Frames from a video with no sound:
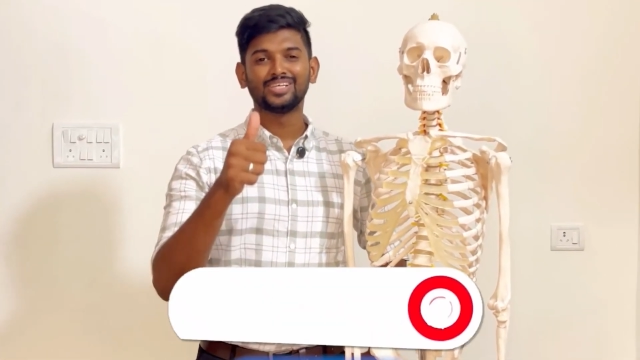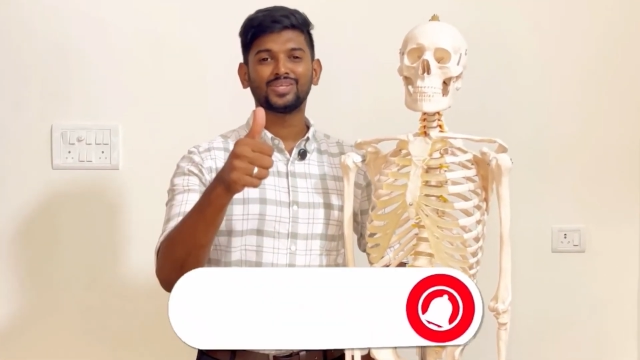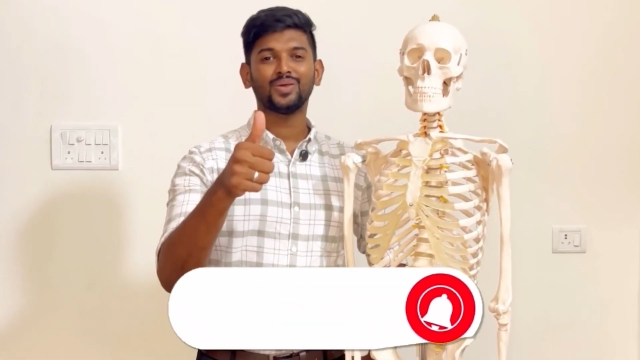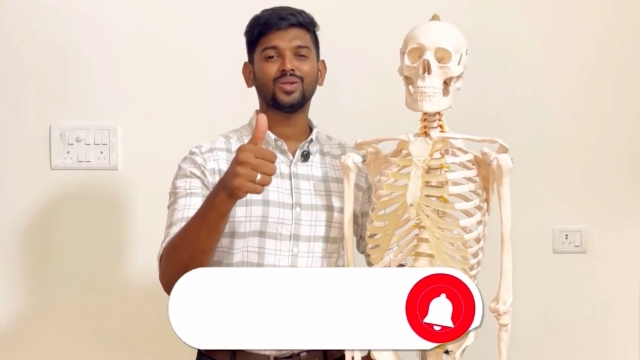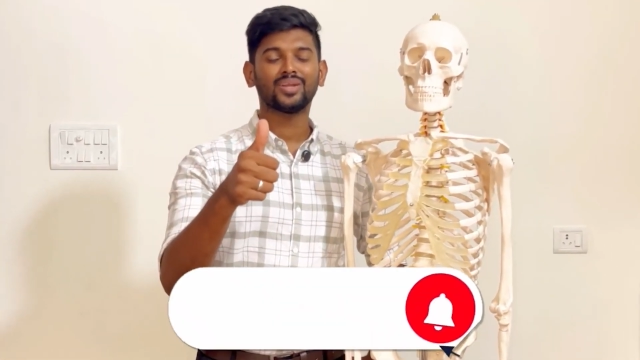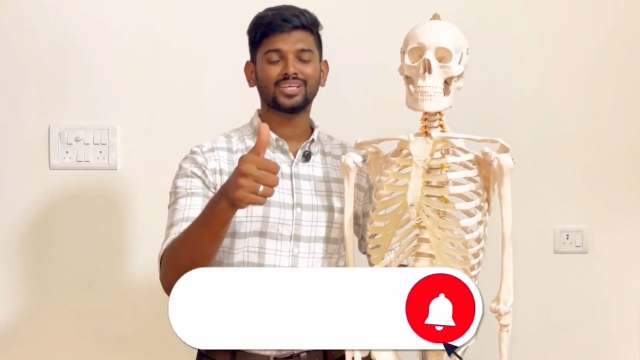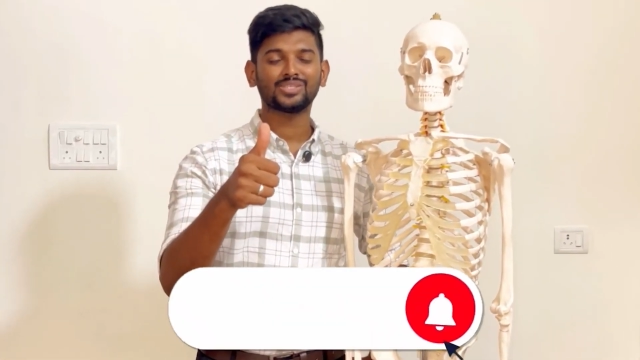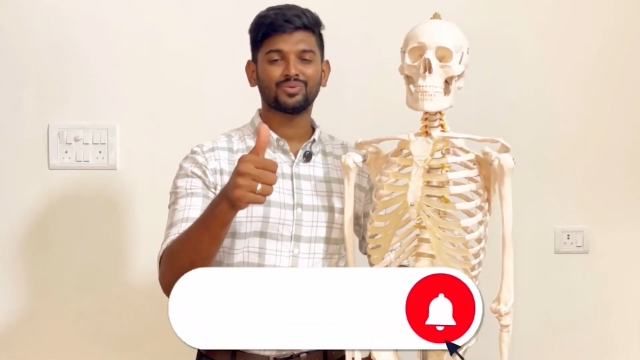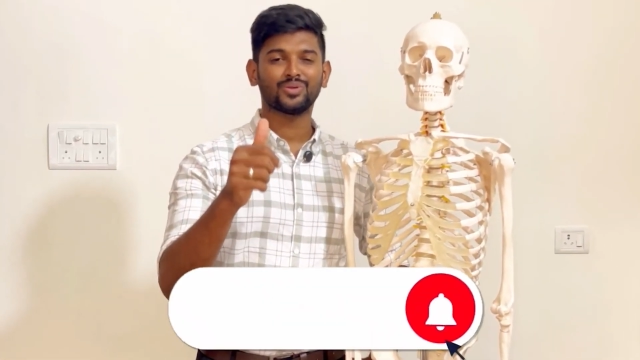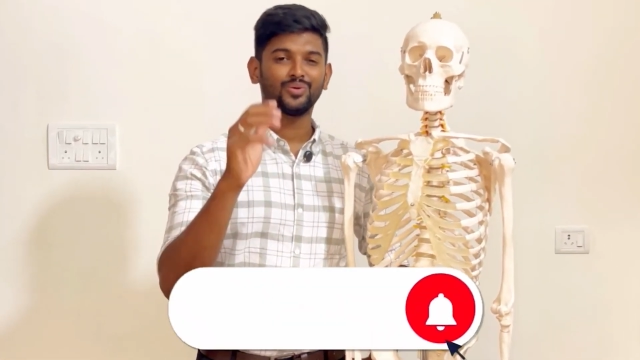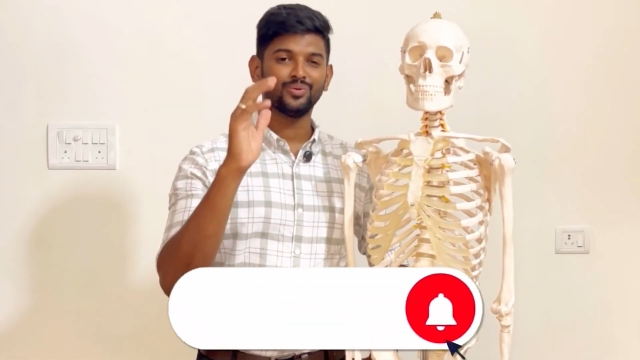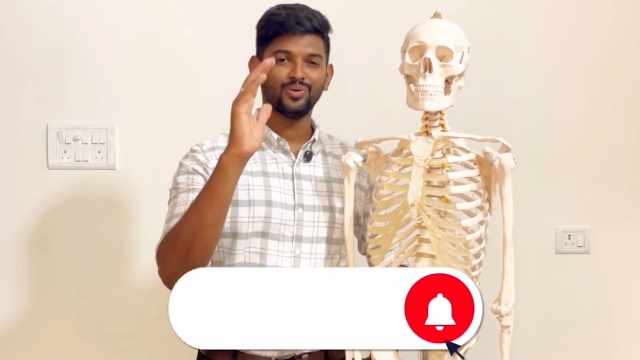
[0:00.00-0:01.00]
See you in the next
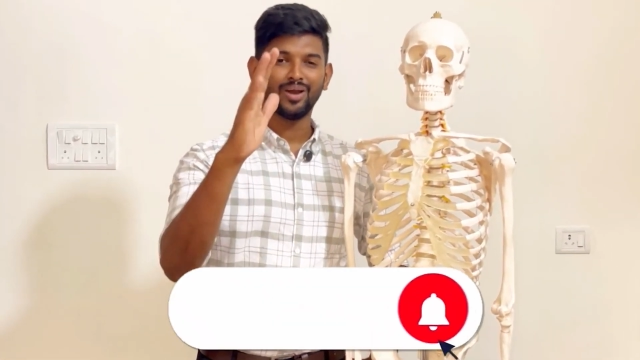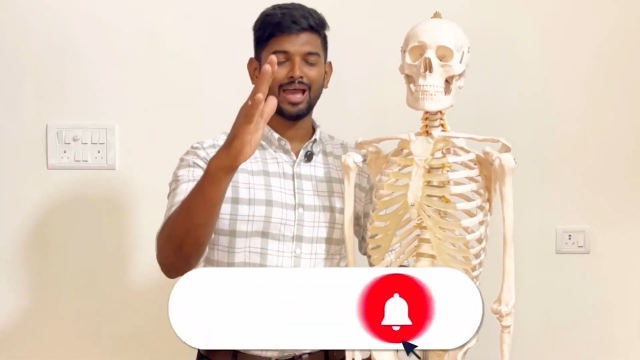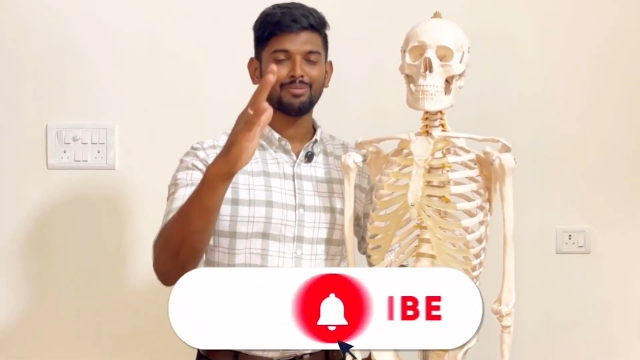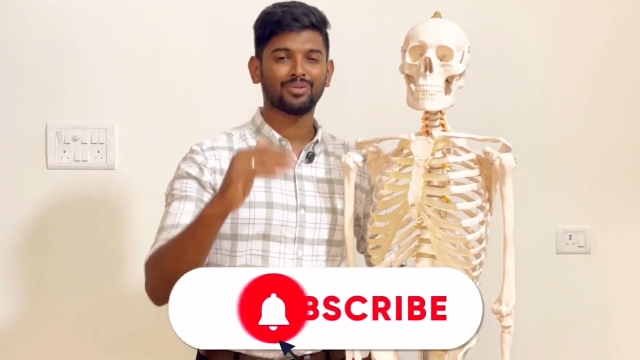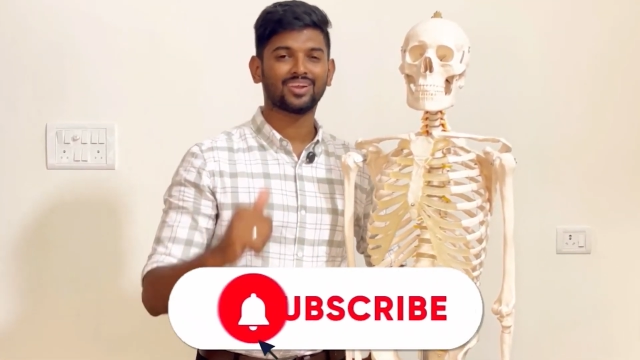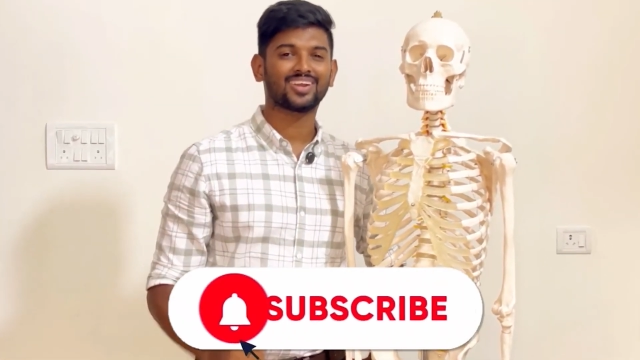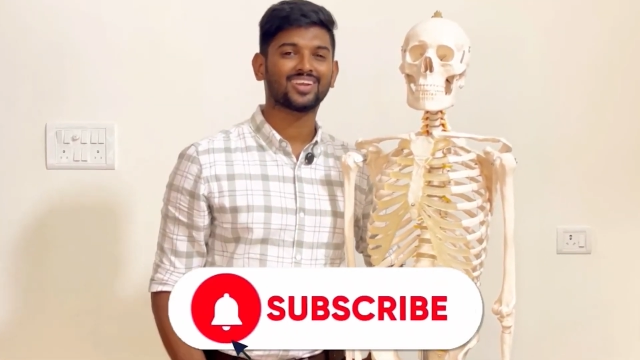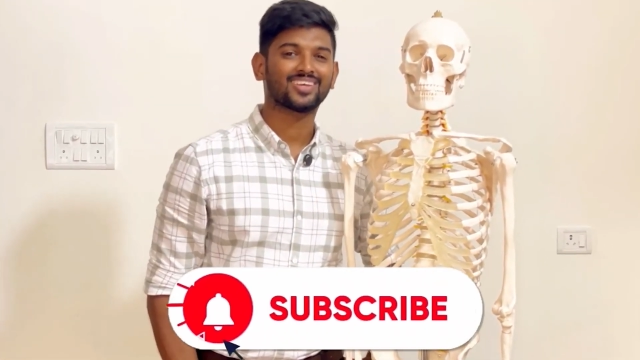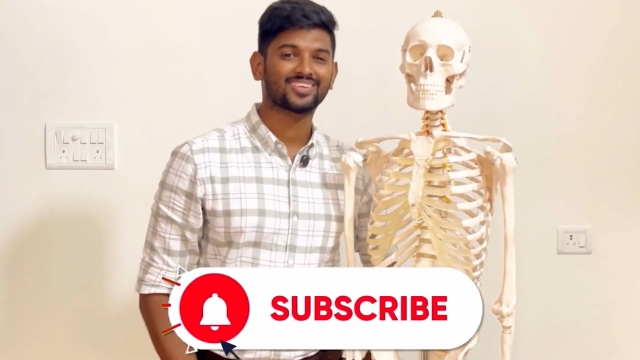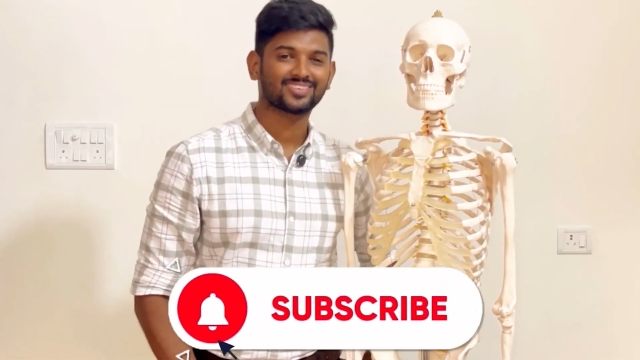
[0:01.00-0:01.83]
video. Happy learning.